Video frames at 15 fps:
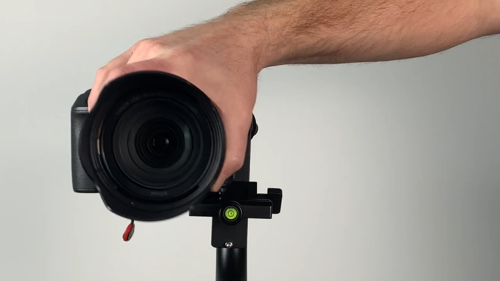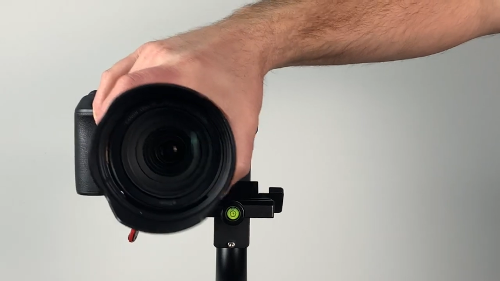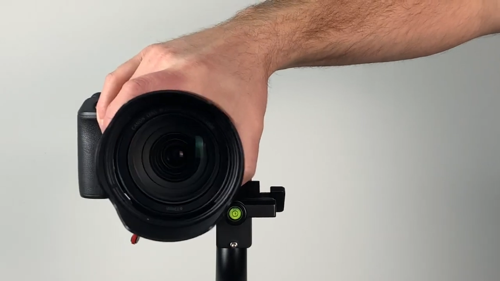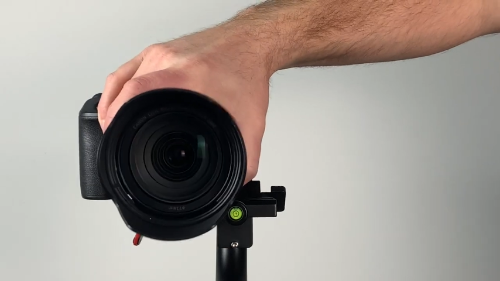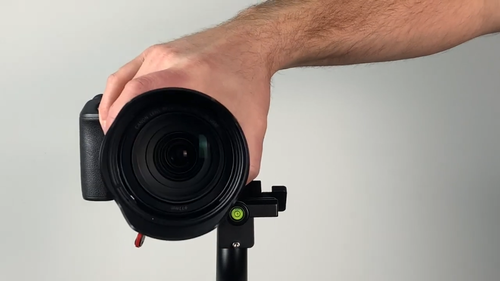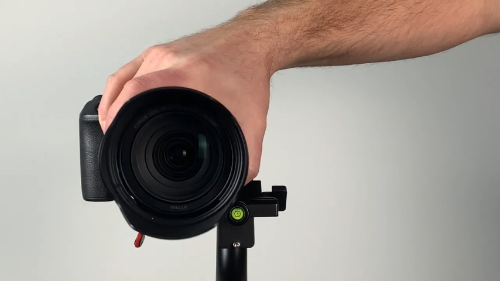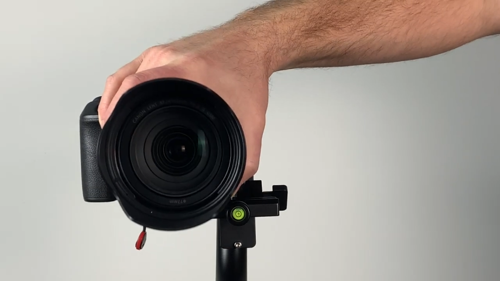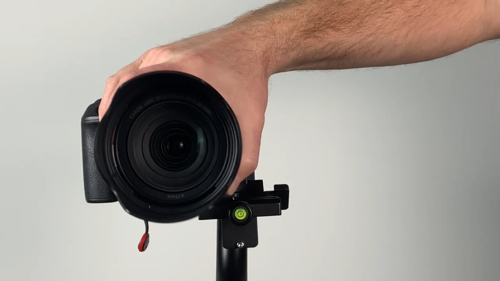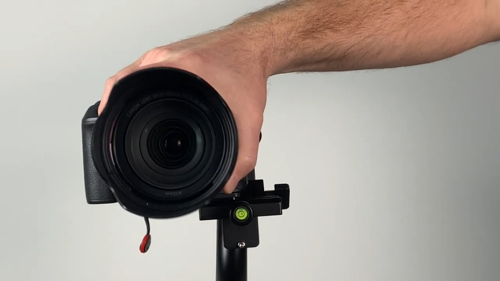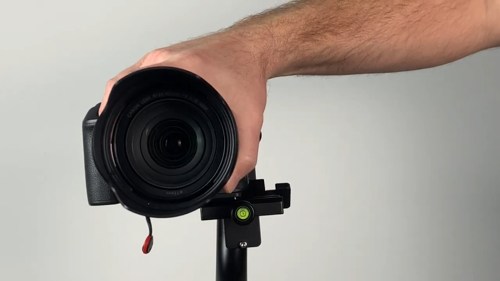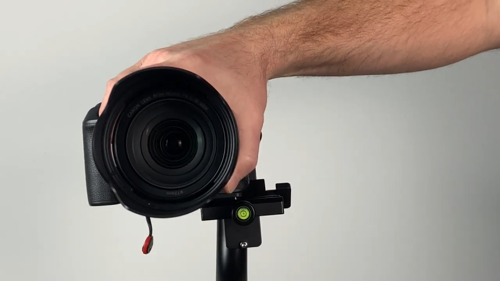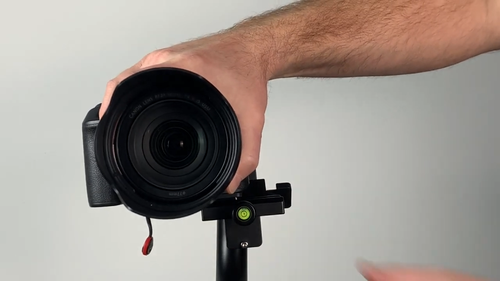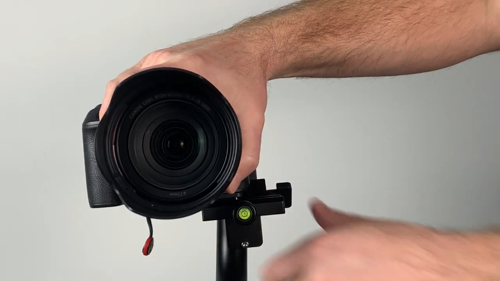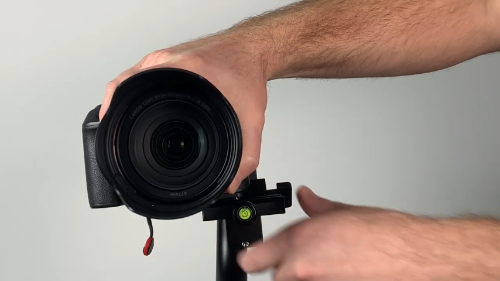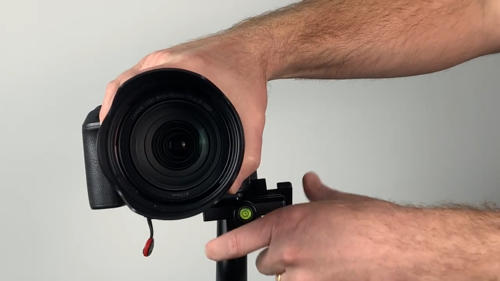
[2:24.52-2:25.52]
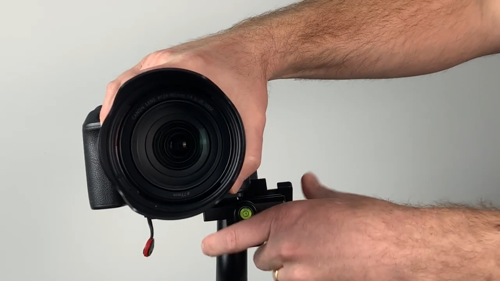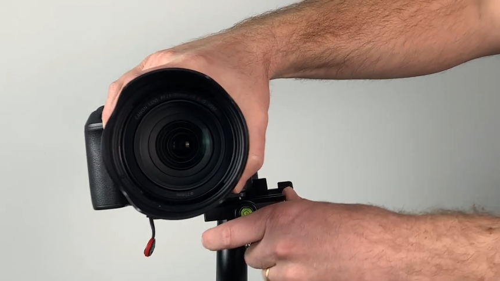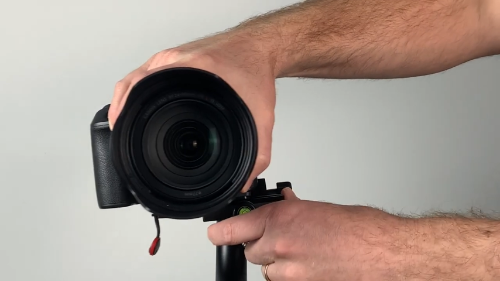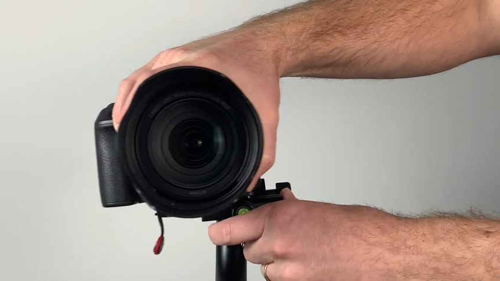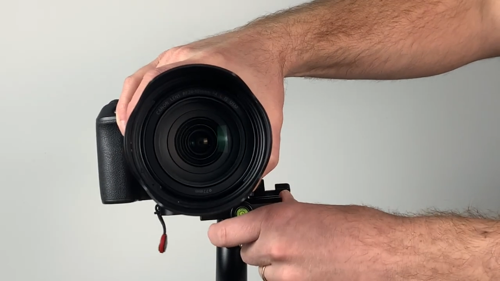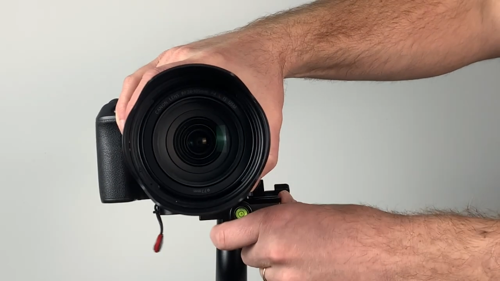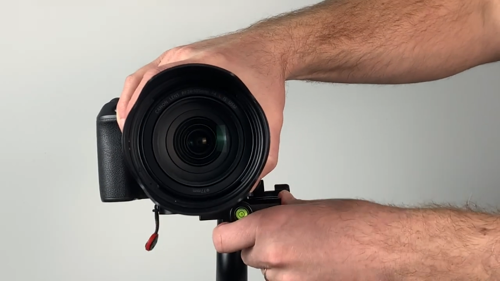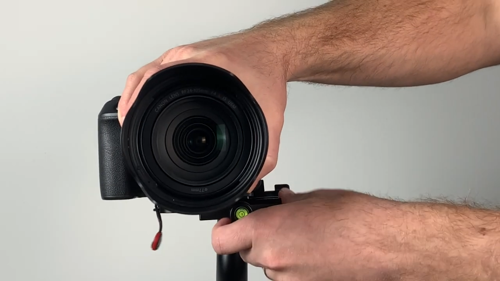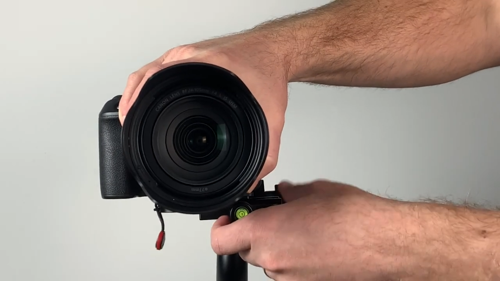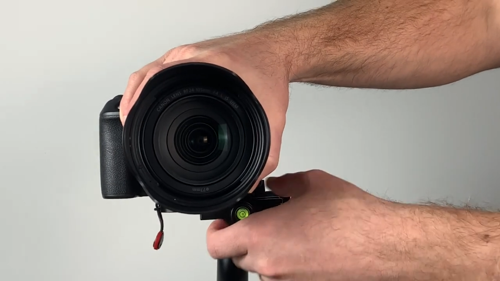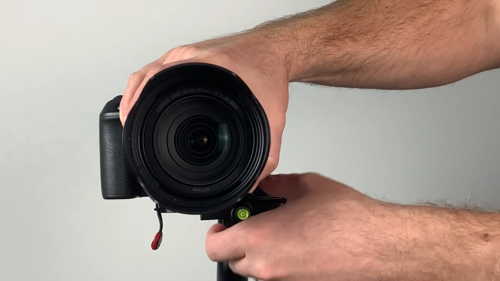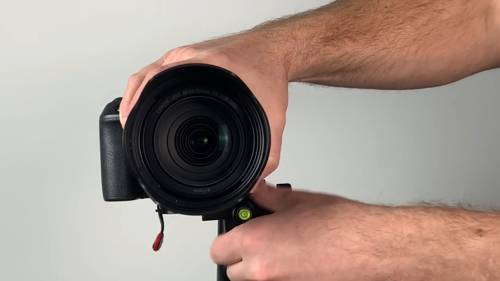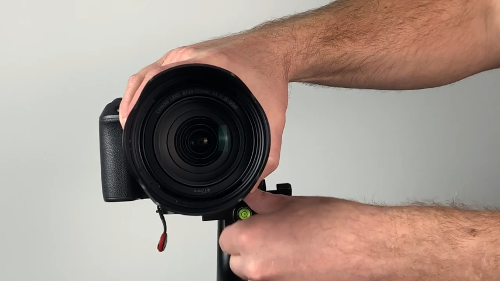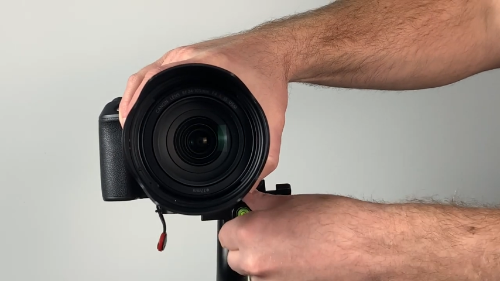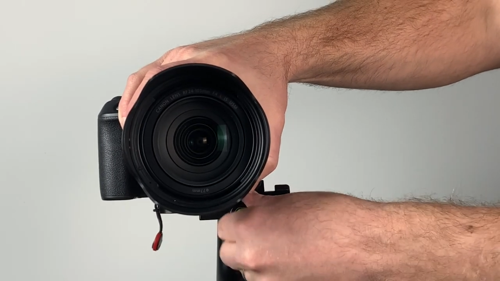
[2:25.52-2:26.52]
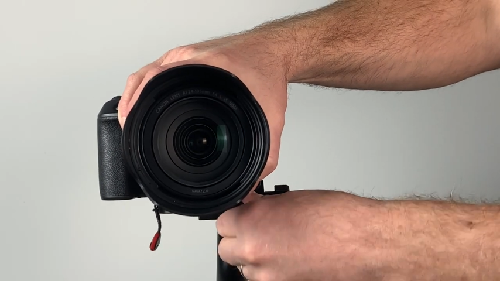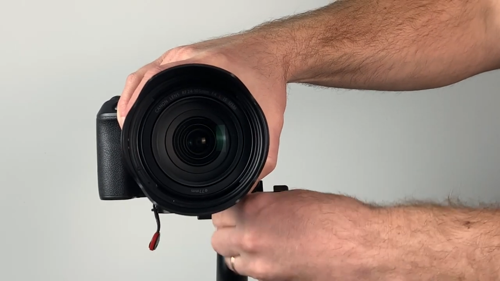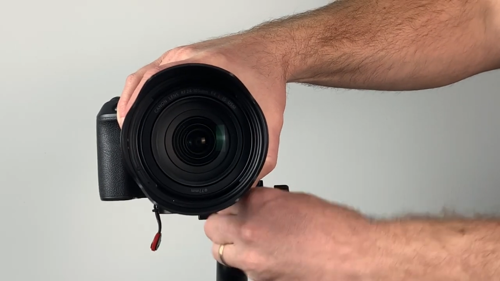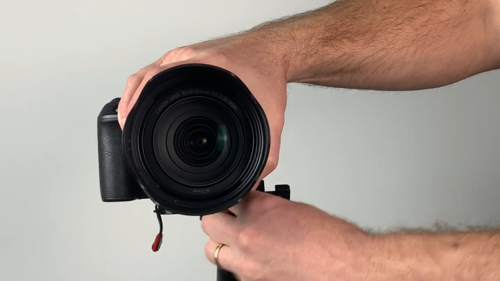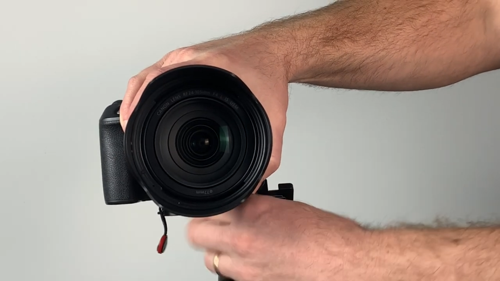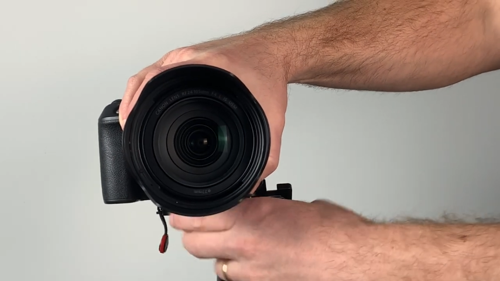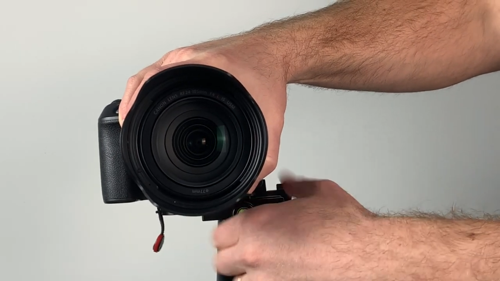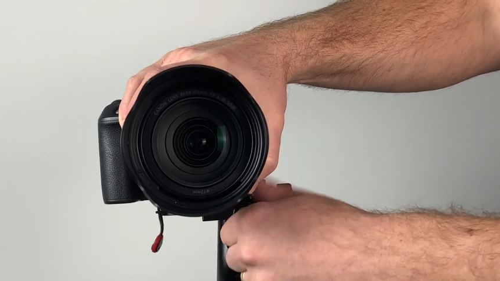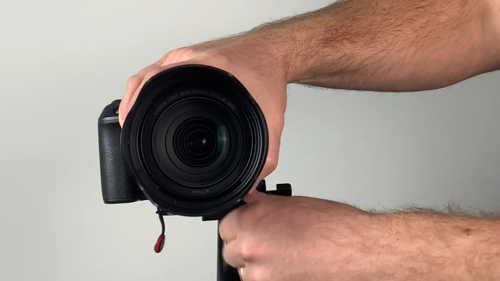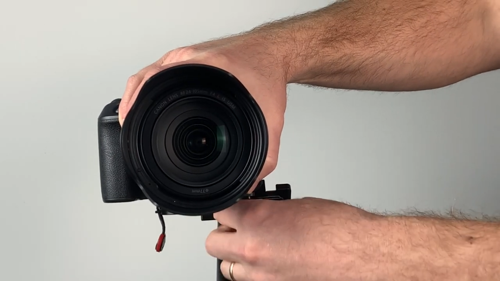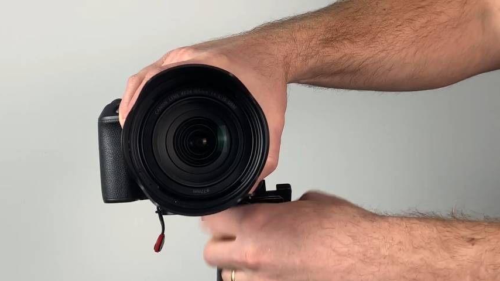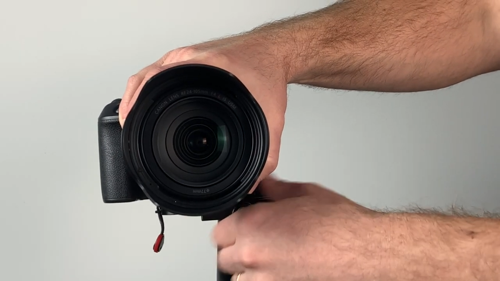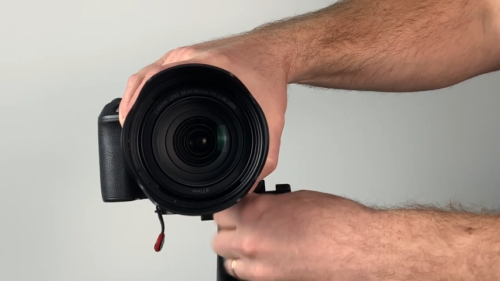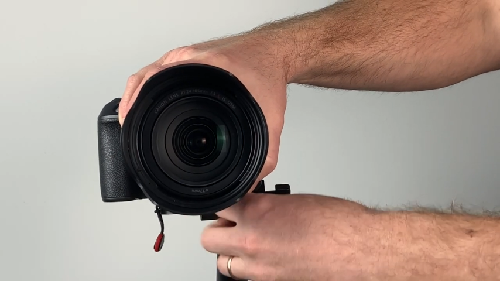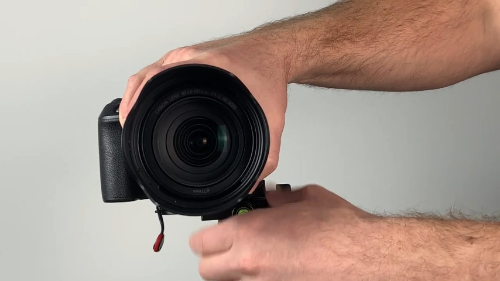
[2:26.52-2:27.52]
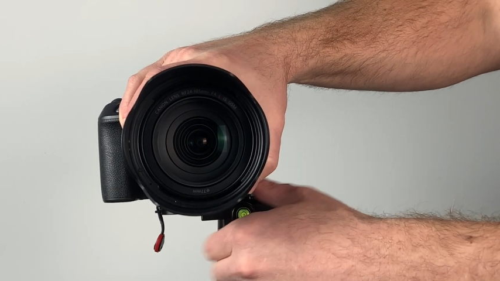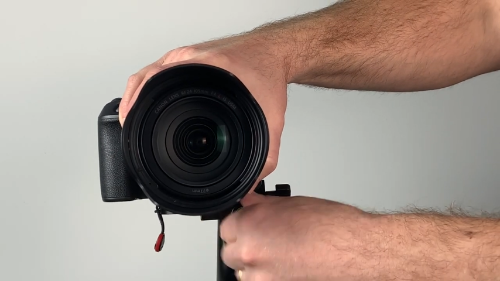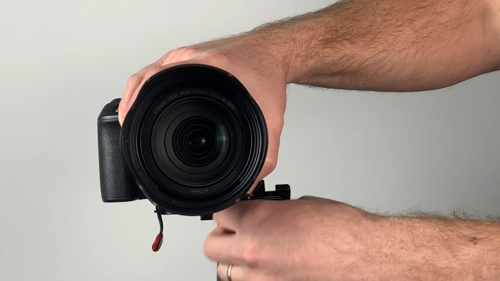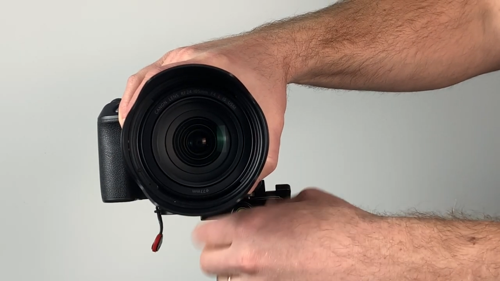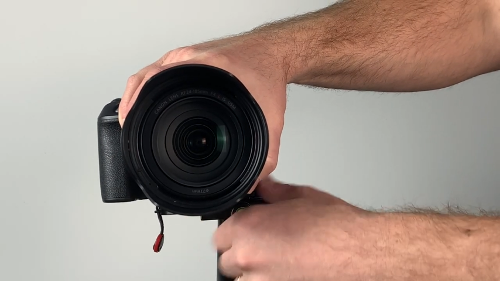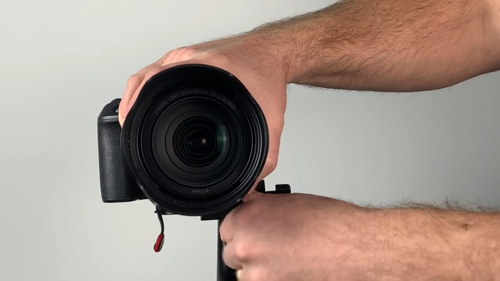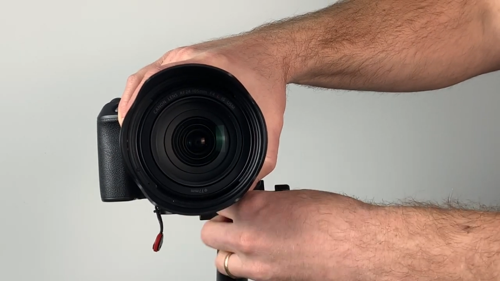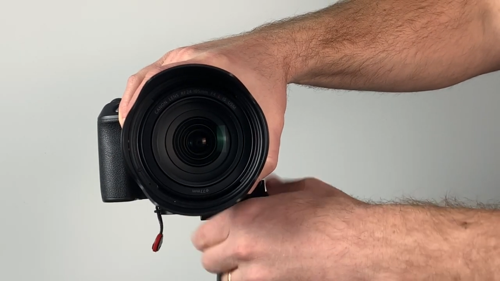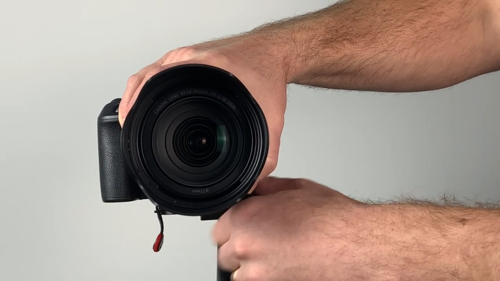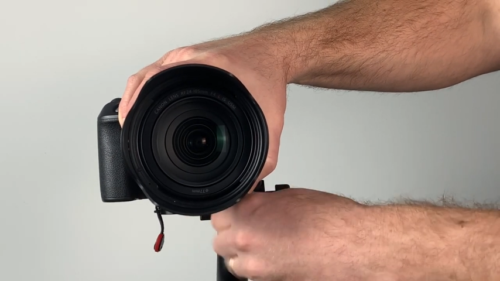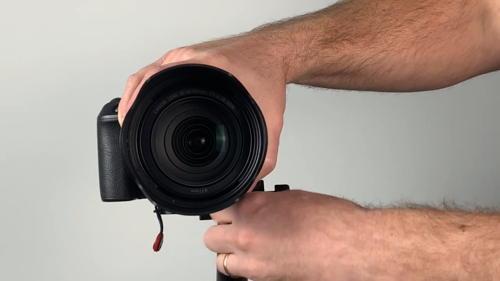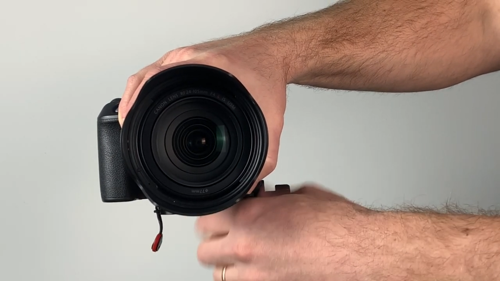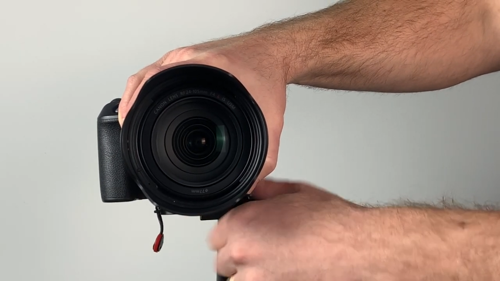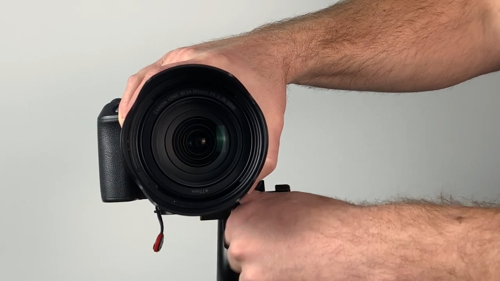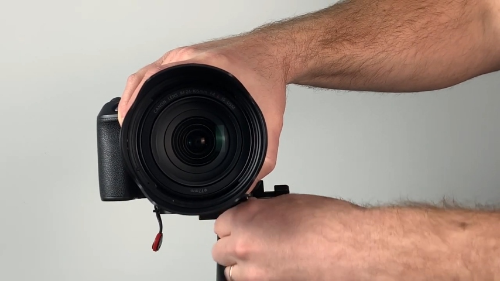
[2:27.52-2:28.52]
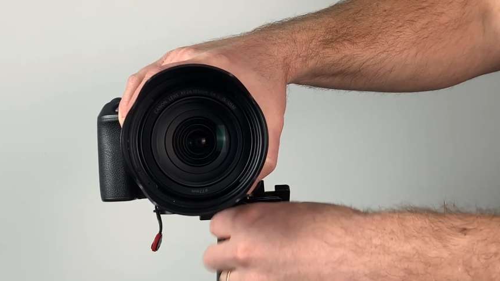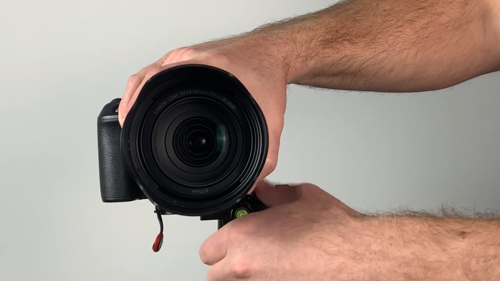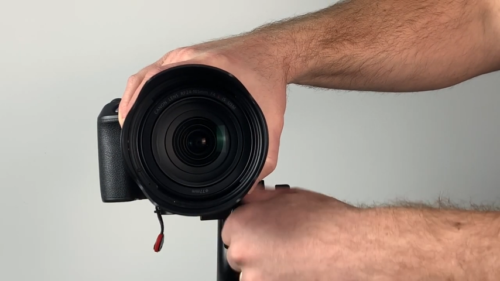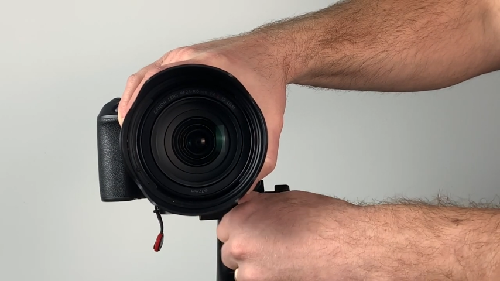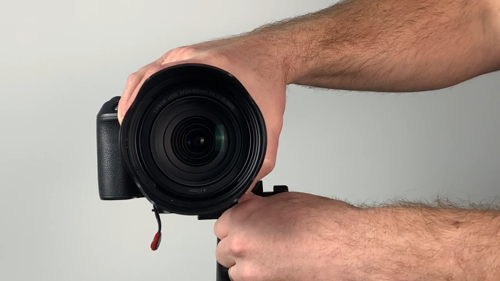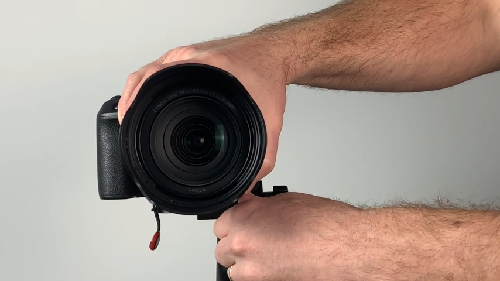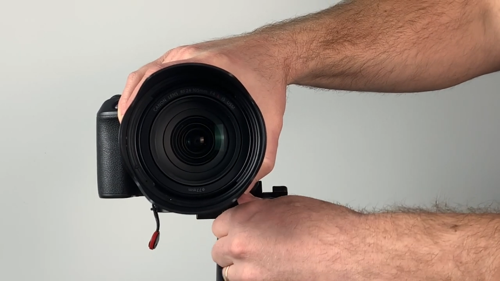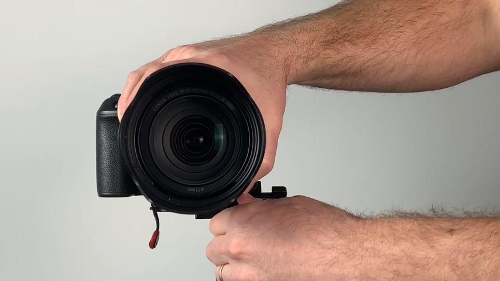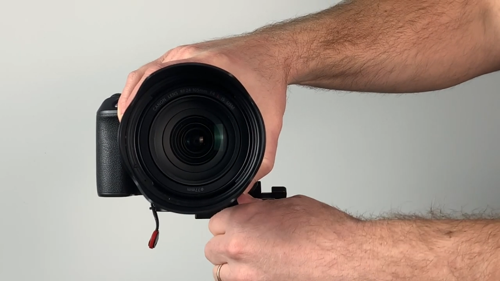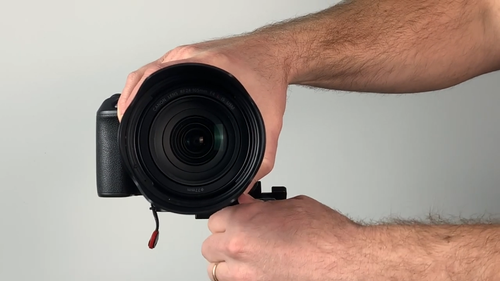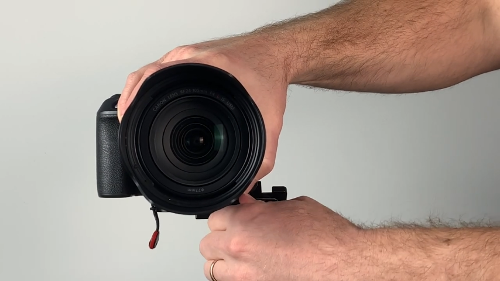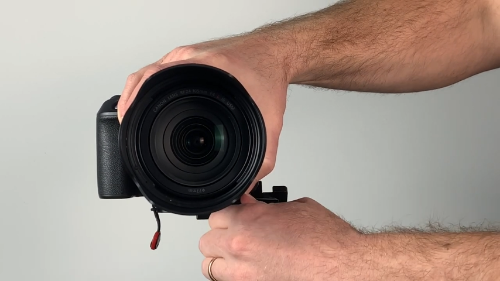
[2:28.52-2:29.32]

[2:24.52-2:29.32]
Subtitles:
No face is visible, so there are no lips to read.